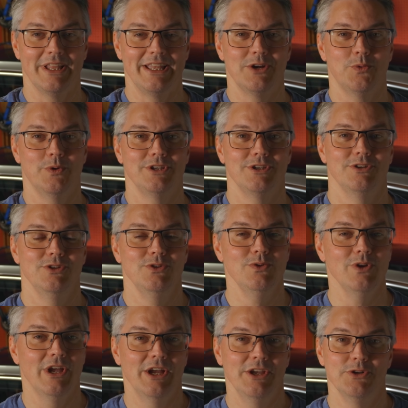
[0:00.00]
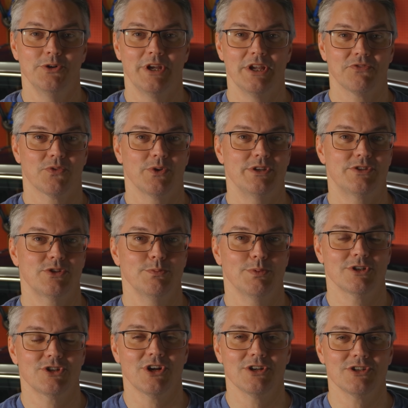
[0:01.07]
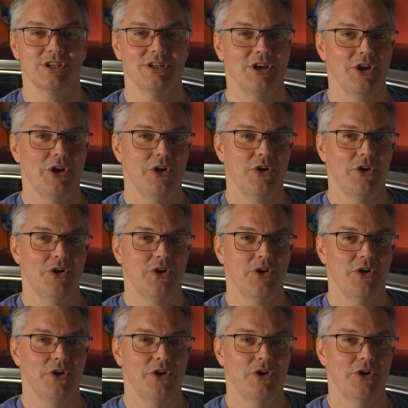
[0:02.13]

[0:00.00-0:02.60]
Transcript: link when you do. You'll get free supercharging.